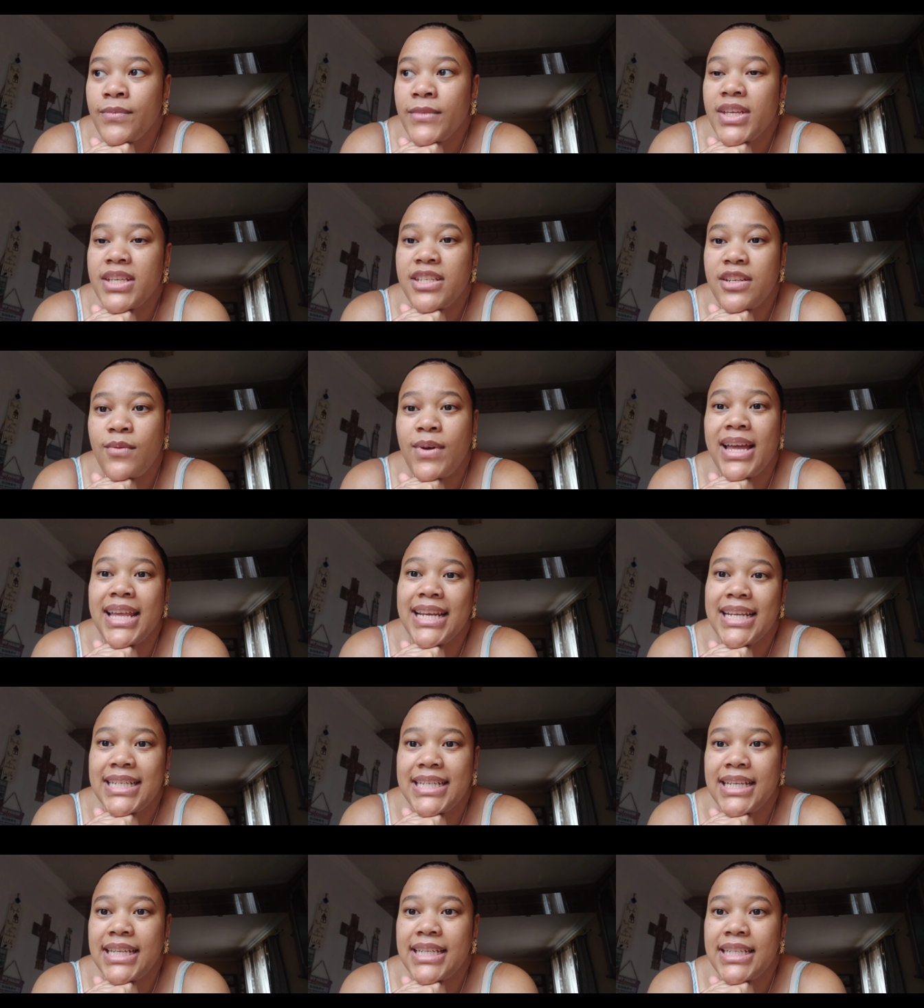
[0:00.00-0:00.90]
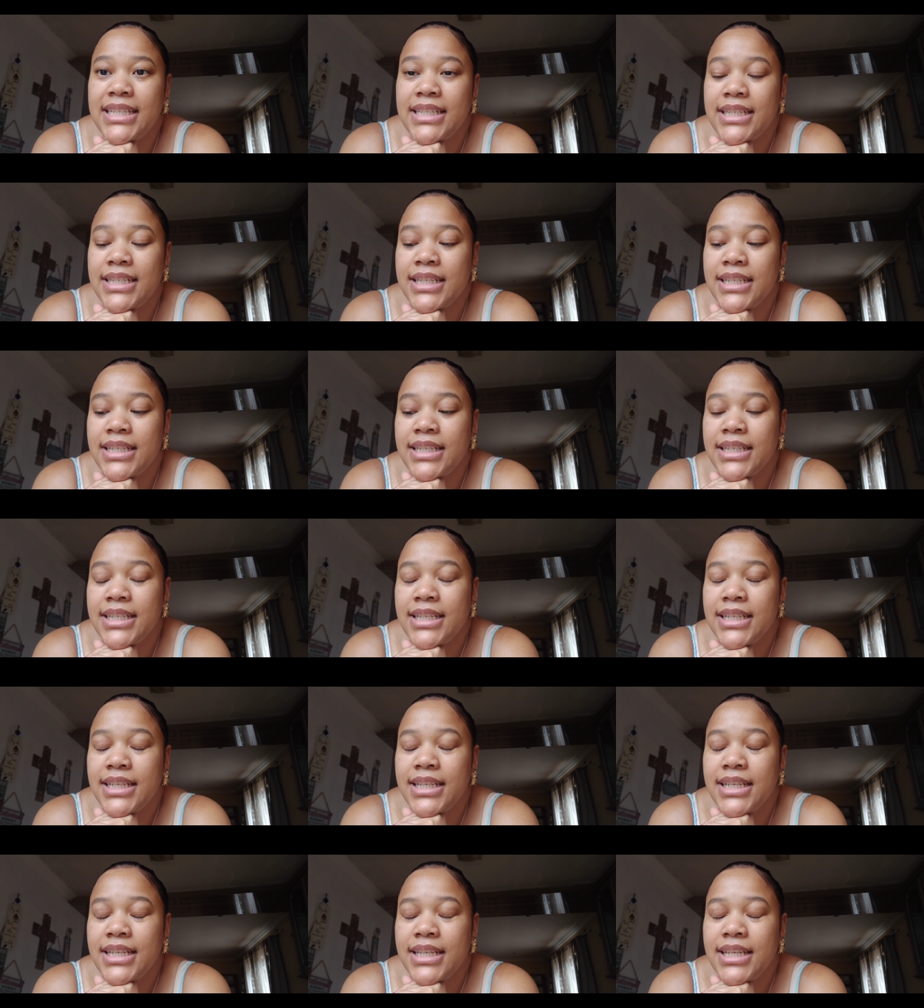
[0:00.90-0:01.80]
so i retained
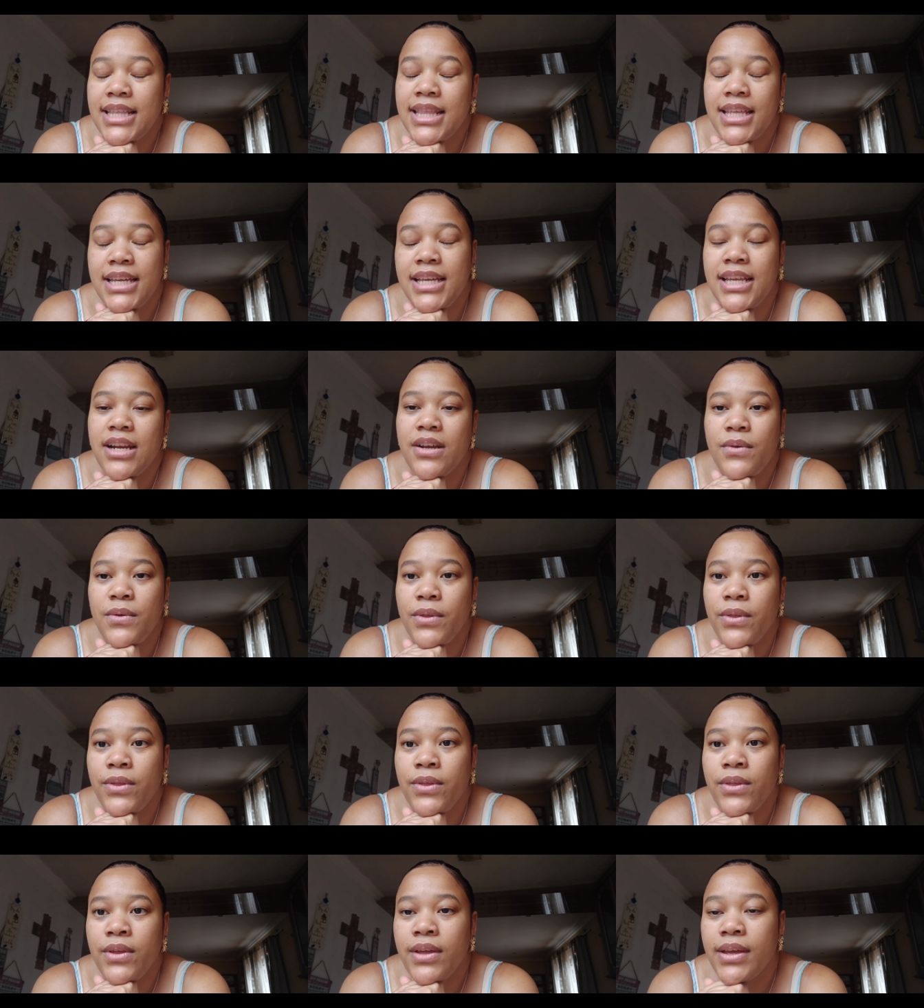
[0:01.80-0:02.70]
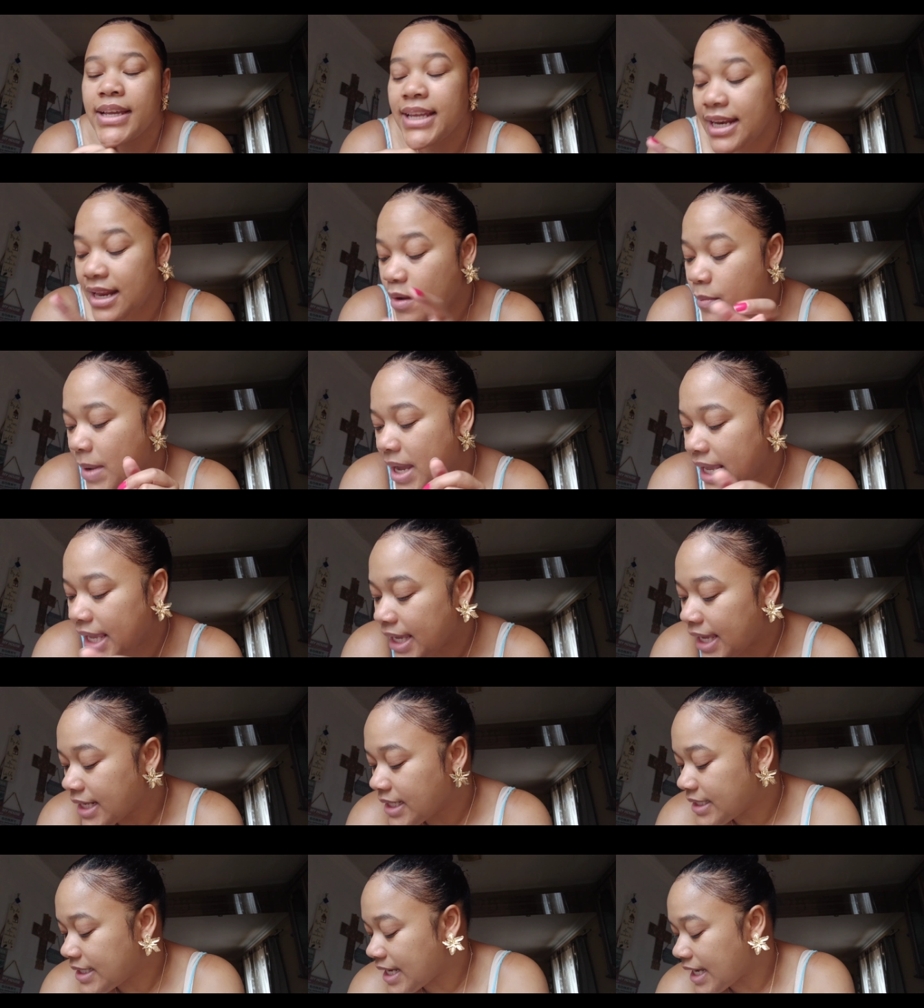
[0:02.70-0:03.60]
the growth and now my hair
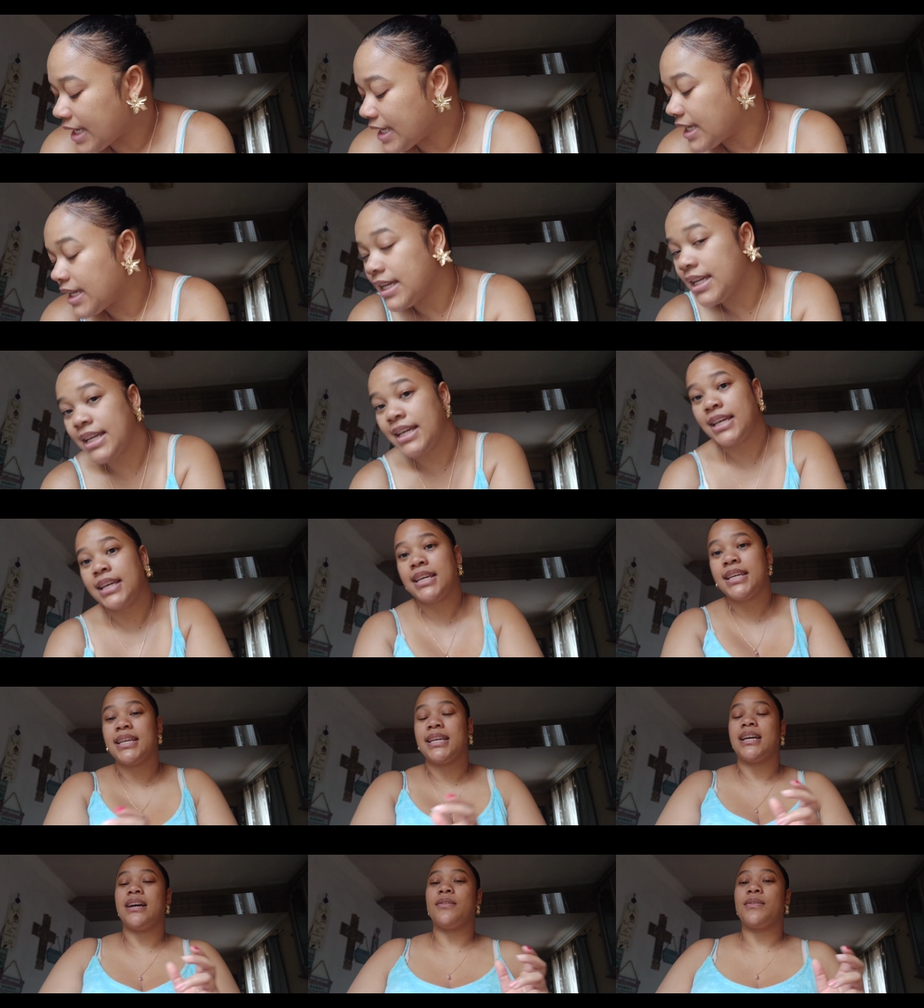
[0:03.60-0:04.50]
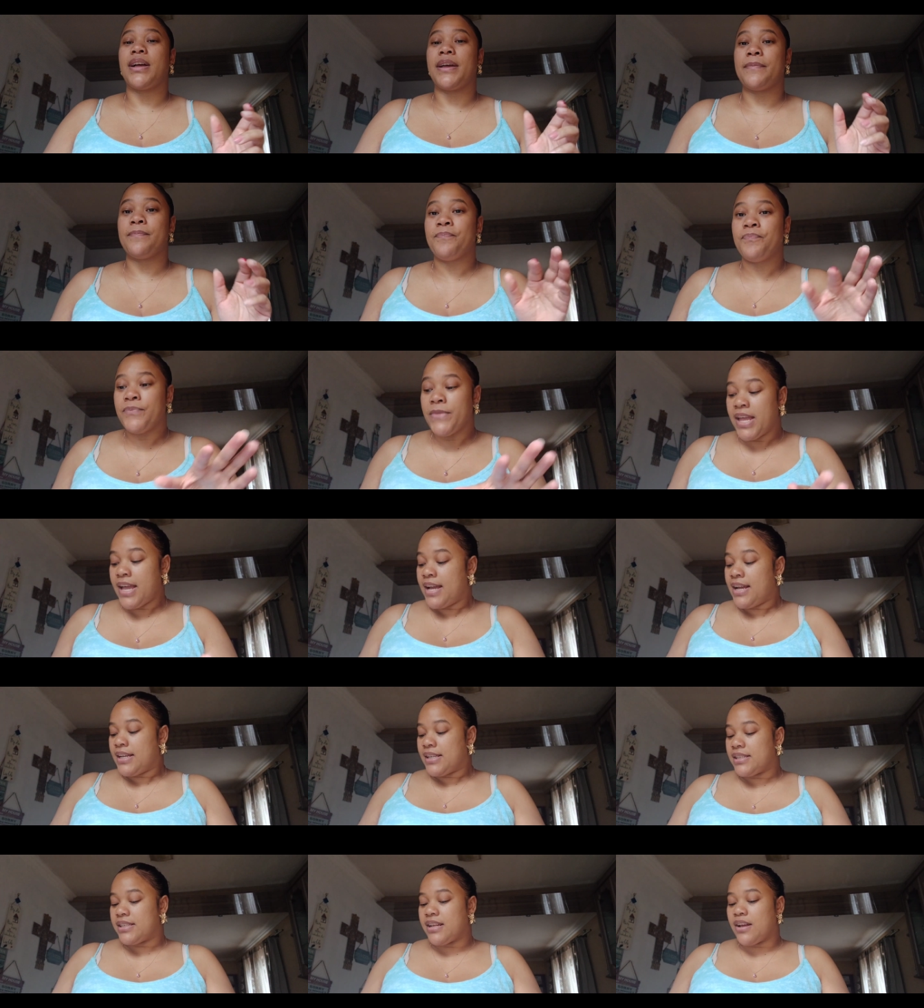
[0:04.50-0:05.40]
can tie okay
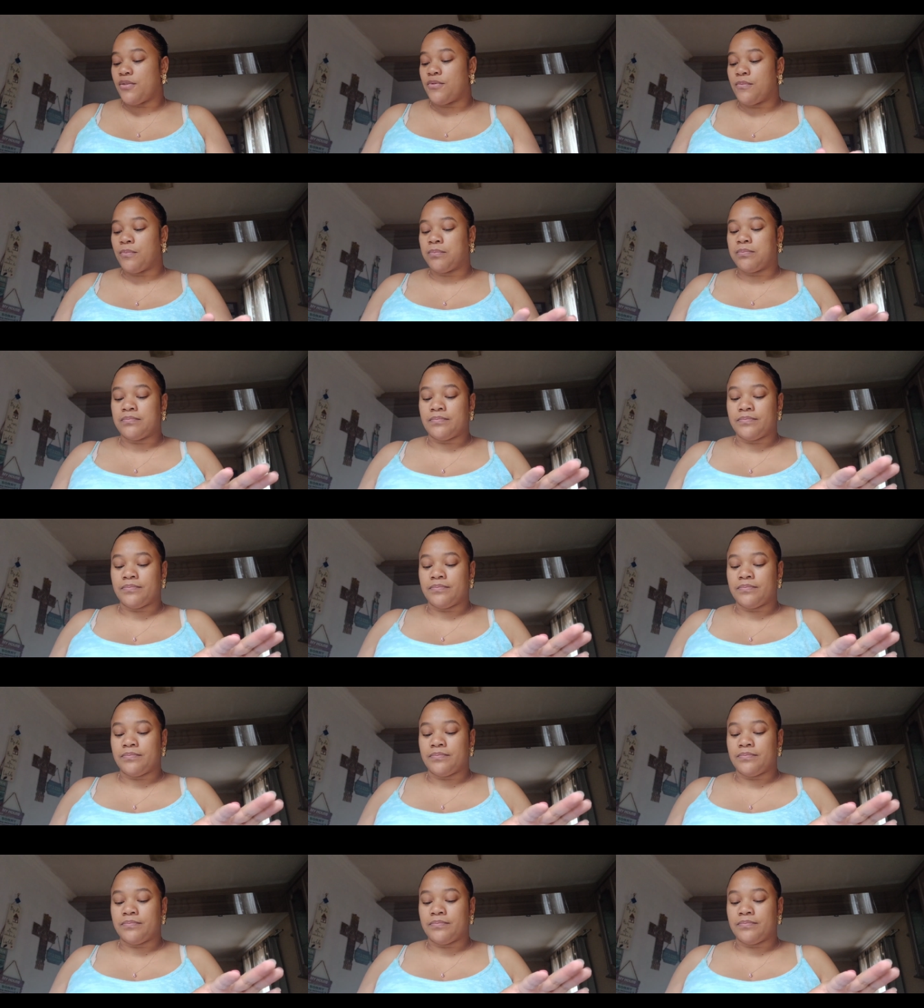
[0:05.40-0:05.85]
so